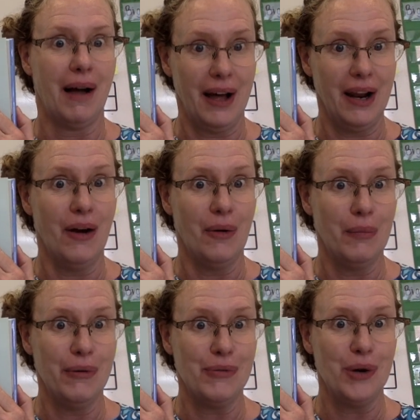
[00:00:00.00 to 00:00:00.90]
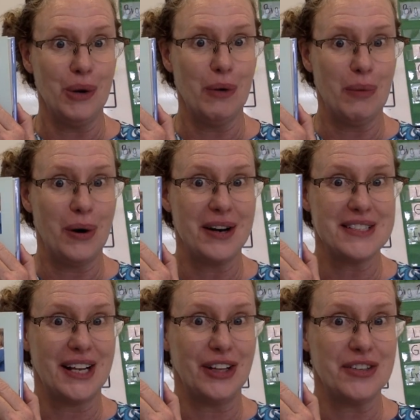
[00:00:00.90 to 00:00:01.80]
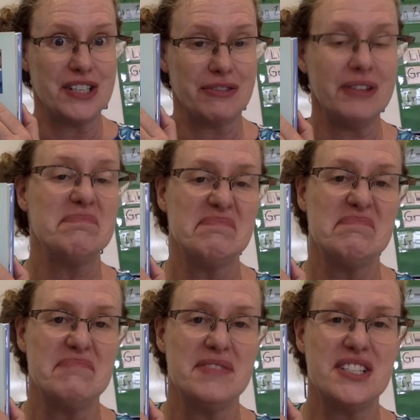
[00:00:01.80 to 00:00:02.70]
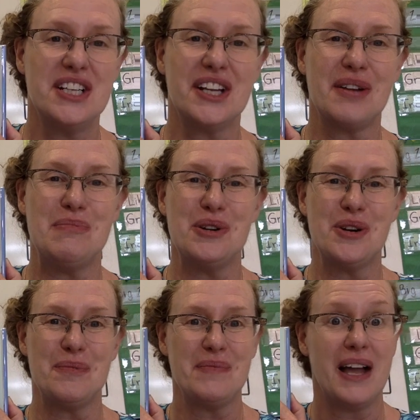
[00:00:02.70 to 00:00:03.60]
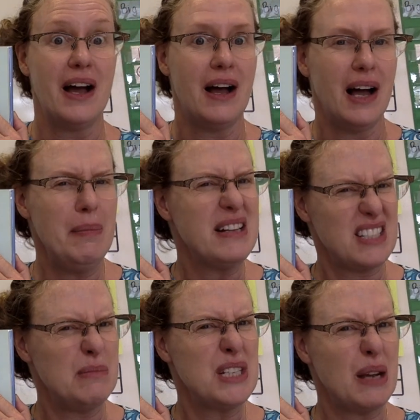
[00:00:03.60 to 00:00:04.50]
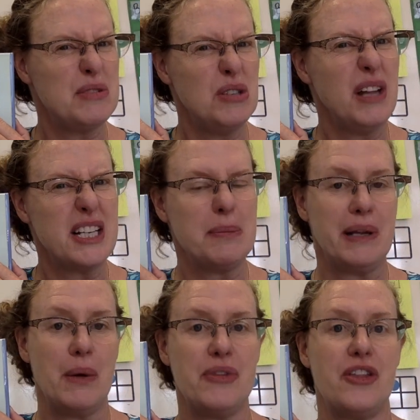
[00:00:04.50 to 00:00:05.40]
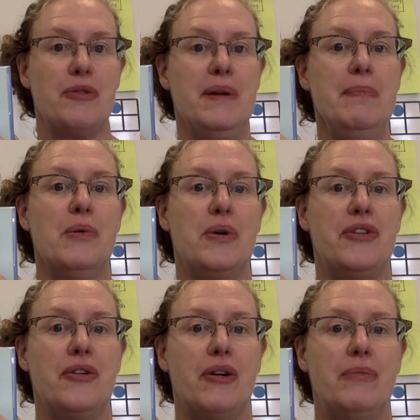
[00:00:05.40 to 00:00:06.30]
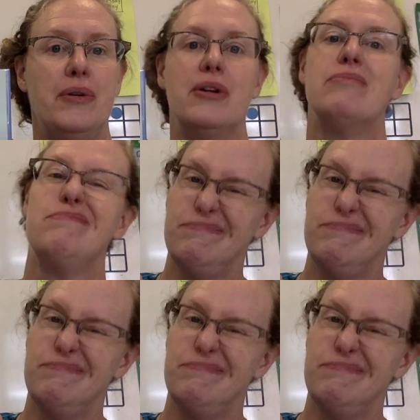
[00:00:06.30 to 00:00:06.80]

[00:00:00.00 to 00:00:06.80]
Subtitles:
I know, before you were born, does that look different? Still a computer. I bet sometimes you like to play with other people with your computer.